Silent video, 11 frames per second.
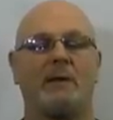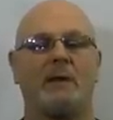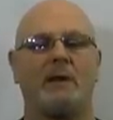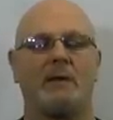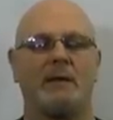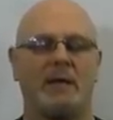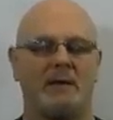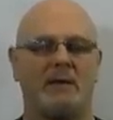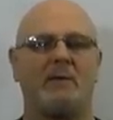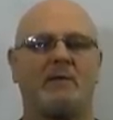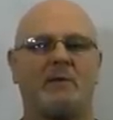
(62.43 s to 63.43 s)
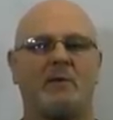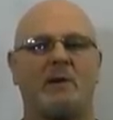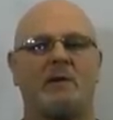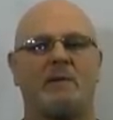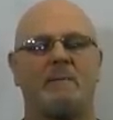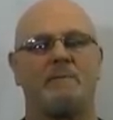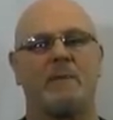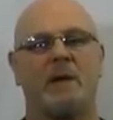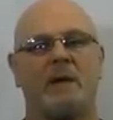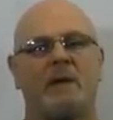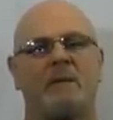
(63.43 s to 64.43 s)
You get used to it.
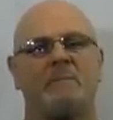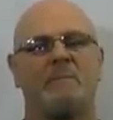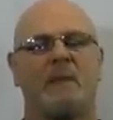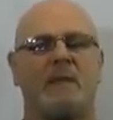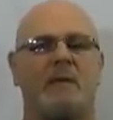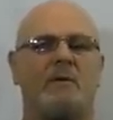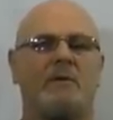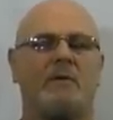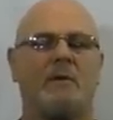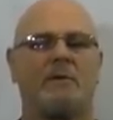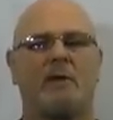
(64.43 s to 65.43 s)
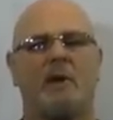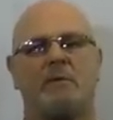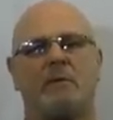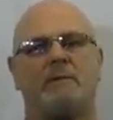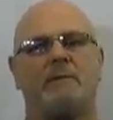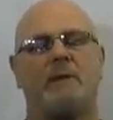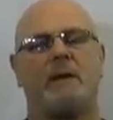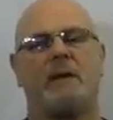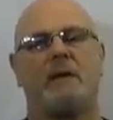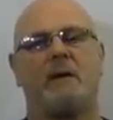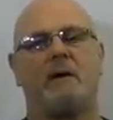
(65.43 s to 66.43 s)
There is also the
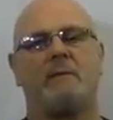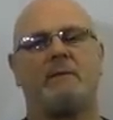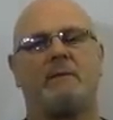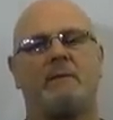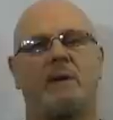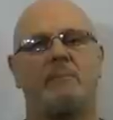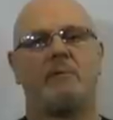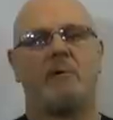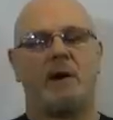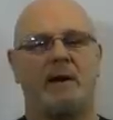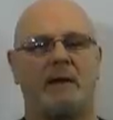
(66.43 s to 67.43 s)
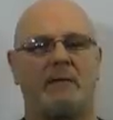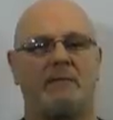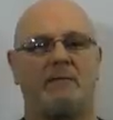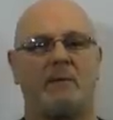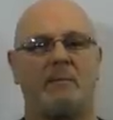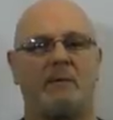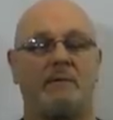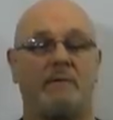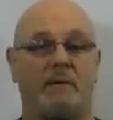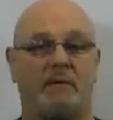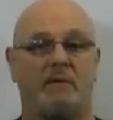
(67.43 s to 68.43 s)
fear of separating from the
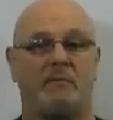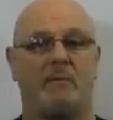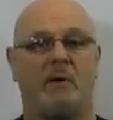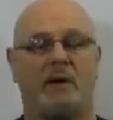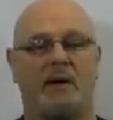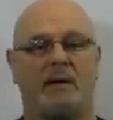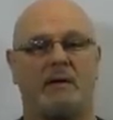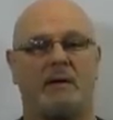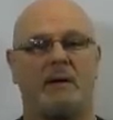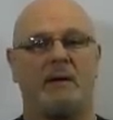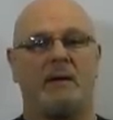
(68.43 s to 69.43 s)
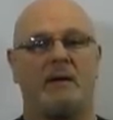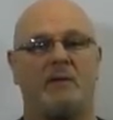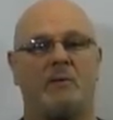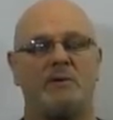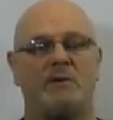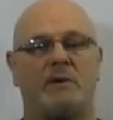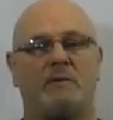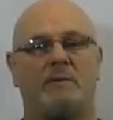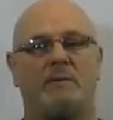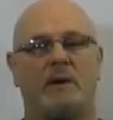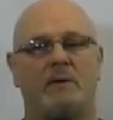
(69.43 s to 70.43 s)
physical body, which is
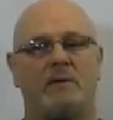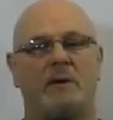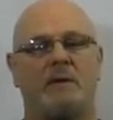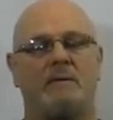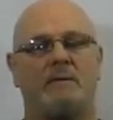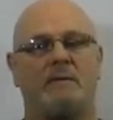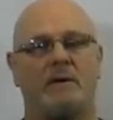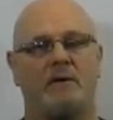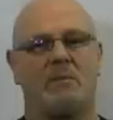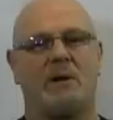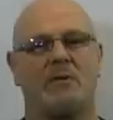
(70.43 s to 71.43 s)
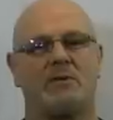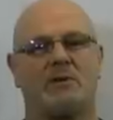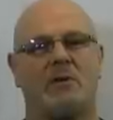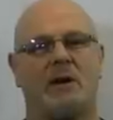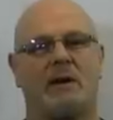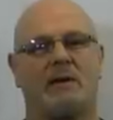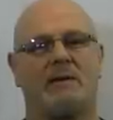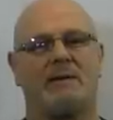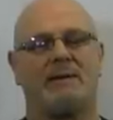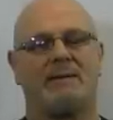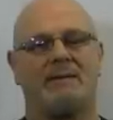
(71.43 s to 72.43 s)
very, very much like
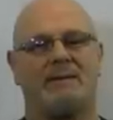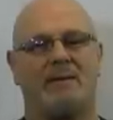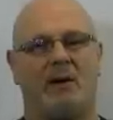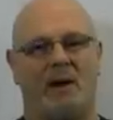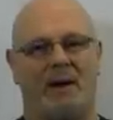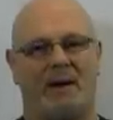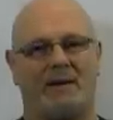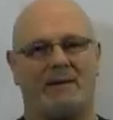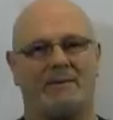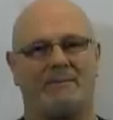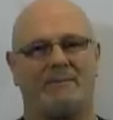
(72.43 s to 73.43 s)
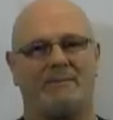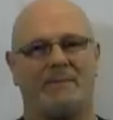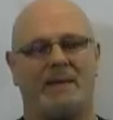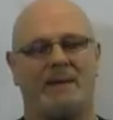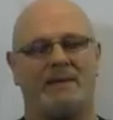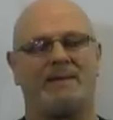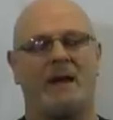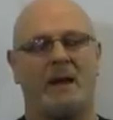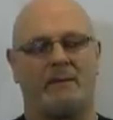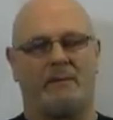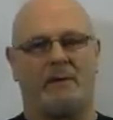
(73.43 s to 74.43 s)
dying,
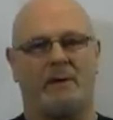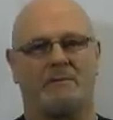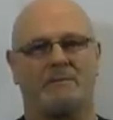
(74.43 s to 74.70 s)
death.